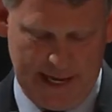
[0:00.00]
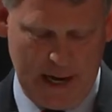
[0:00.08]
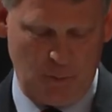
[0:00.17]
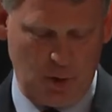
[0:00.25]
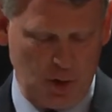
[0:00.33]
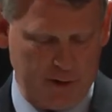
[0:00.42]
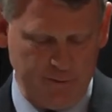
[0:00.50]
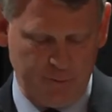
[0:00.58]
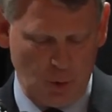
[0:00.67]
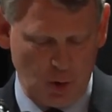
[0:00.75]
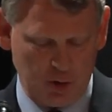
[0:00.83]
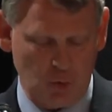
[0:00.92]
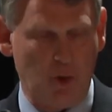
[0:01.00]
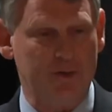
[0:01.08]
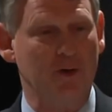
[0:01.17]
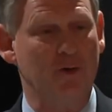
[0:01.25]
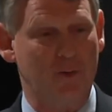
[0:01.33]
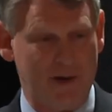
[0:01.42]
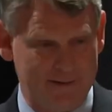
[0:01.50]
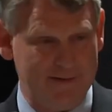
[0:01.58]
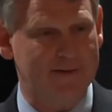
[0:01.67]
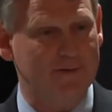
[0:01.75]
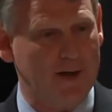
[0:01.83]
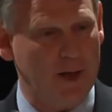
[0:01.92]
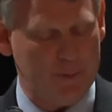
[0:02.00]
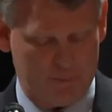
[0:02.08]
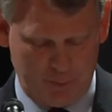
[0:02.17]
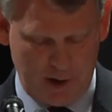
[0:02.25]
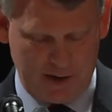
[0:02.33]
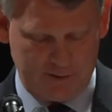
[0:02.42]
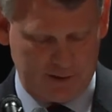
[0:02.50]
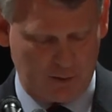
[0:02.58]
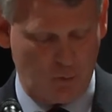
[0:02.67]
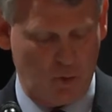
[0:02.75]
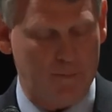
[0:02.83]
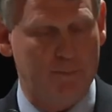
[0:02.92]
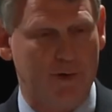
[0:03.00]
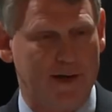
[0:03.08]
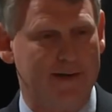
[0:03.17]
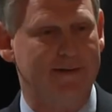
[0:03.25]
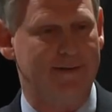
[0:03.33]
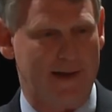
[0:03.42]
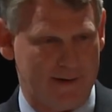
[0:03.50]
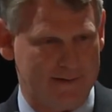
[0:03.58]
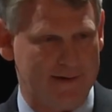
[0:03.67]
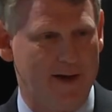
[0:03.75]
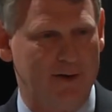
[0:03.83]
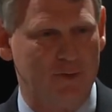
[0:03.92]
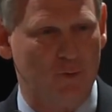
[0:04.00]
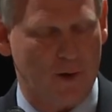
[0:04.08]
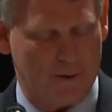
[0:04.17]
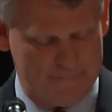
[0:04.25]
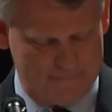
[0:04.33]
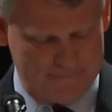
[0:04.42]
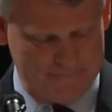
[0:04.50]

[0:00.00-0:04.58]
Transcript: And we're looking forward to what the Crescent Development Project will bring to downtown as well.